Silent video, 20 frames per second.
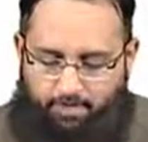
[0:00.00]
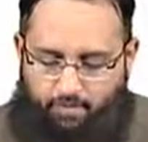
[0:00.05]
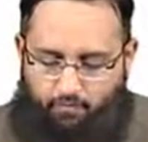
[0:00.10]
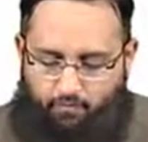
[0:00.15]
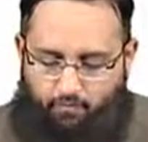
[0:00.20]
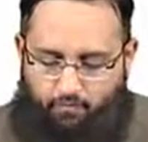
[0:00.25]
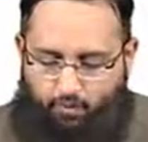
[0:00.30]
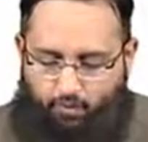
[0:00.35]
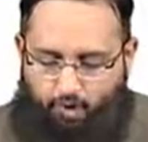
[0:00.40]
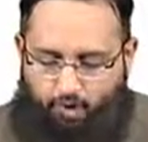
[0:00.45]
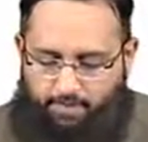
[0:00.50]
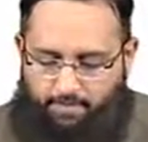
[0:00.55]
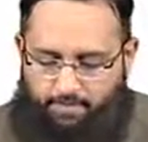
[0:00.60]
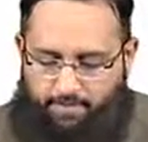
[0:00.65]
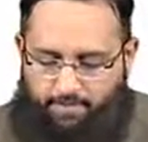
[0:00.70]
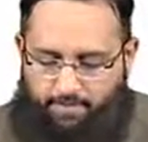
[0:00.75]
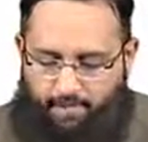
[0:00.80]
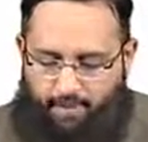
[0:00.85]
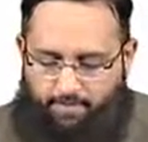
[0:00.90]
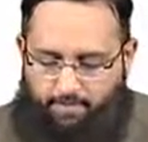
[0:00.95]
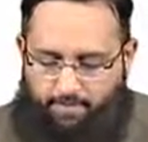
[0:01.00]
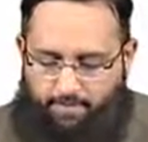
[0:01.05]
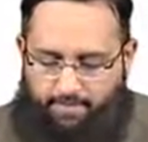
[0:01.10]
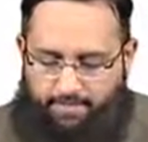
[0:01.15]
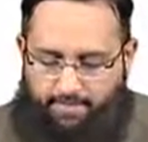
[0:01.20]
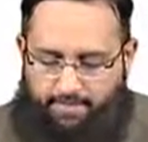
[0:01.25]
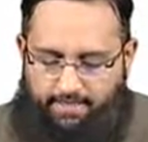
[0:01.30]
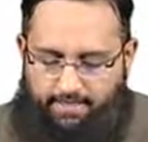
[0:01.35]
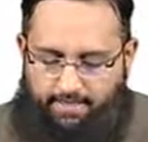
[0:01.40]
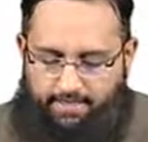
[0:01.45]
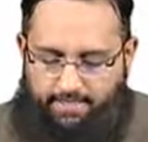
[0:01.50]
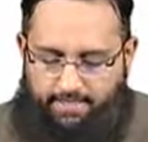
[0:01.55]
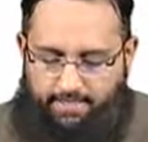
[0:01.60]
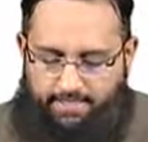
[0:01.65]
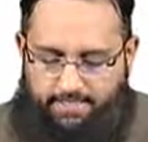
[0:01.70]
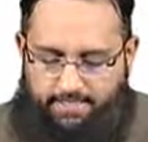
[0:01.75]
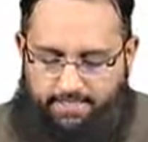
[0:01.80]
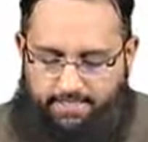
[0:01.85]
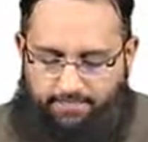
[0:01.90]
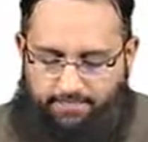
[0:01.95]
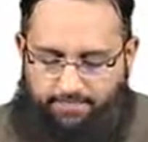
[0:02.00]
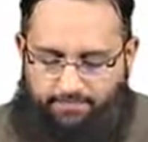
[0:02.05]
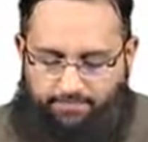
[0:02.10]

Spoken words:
format a magnetic disk,